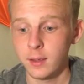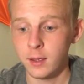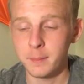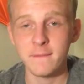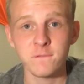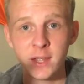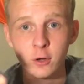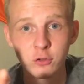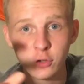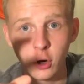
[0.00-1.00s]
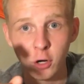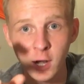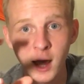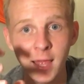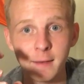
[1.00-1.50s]
My fingers are
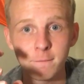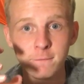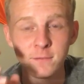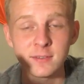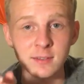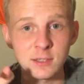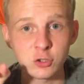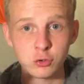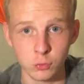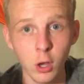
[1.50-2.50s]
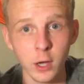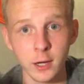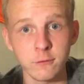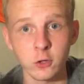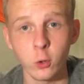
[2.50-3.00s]
not physically strong
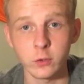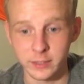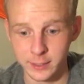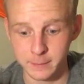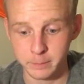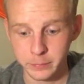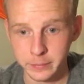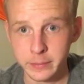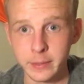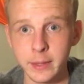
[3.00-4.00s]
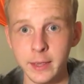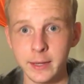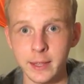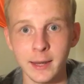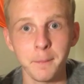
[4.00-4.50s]
enough to hold it
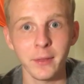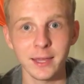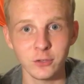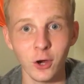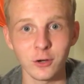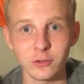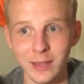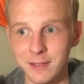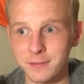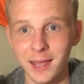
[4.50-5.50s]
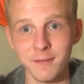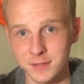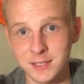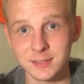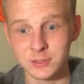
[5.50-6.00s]
in. And I play guitar, so I
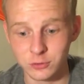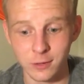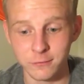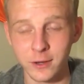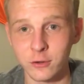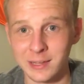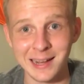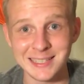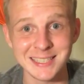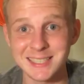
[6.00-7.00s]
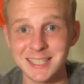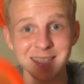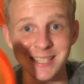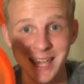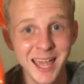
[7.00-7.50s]
have decently strong fingers, and I
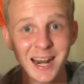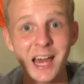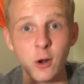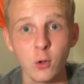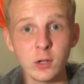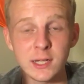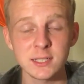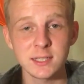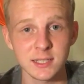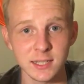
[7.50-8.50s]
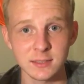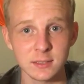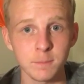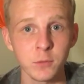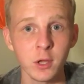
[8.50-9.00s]
still cannot hold on to the
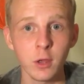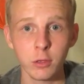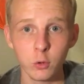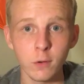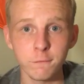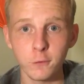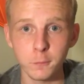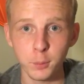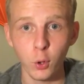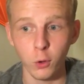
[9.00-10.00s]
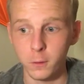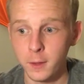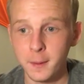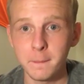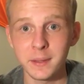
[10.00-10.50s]
disc through a full pull
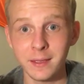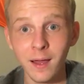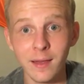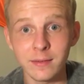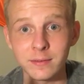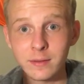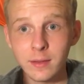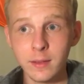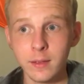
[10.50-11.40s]
because